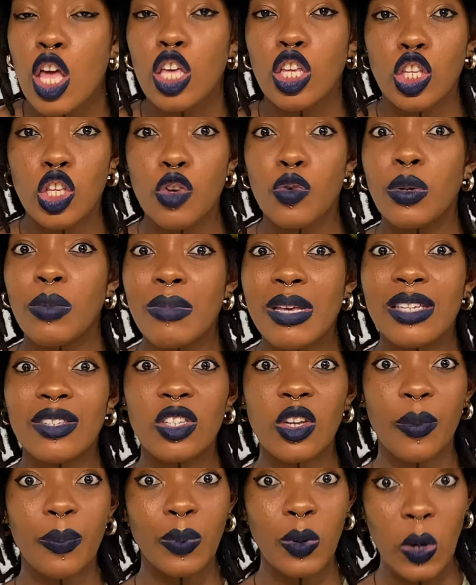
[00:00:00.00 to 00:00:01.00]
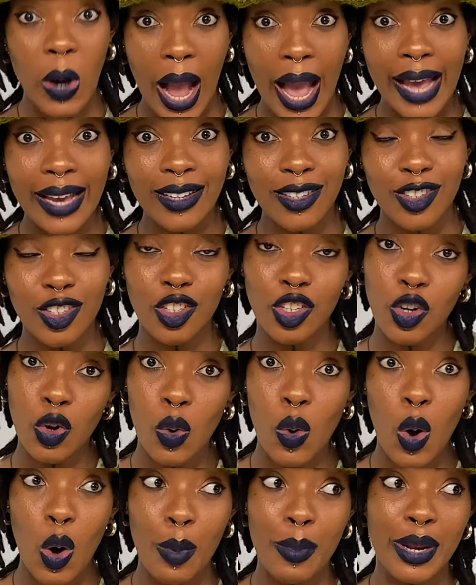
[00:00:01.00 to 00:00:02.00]
You'd be surprised to
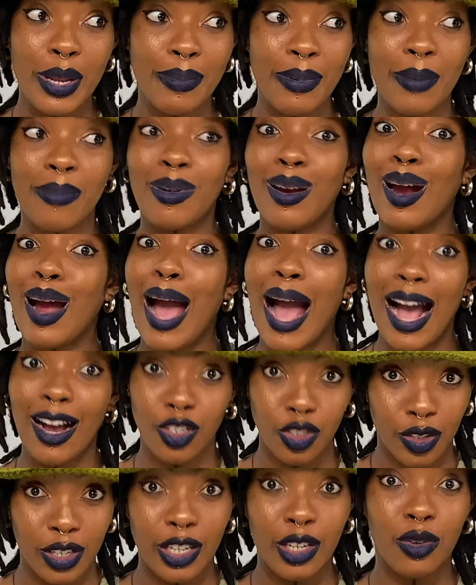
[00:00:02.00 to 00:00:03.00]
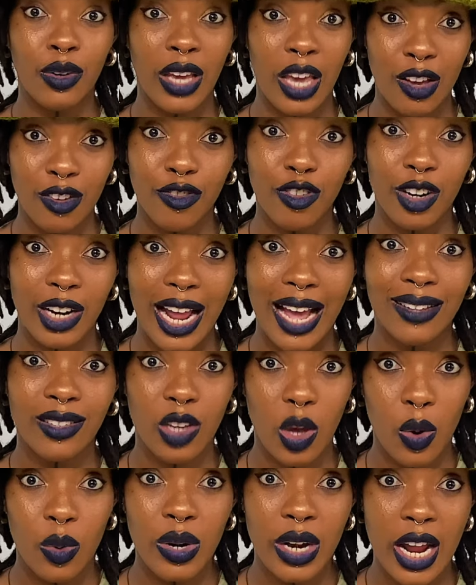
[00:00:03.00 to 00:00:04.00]
know how many people are actually looking for that
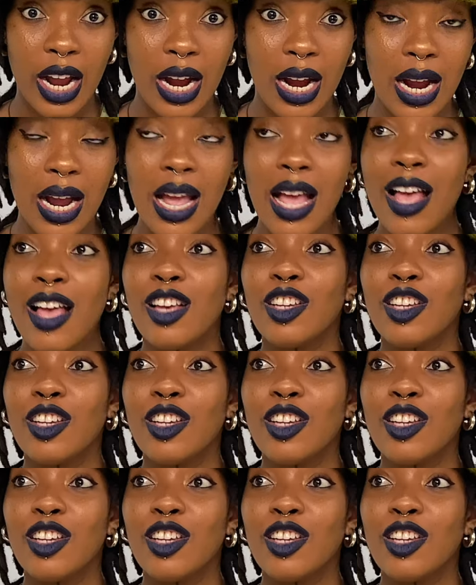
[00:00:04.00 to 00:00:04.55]
out there.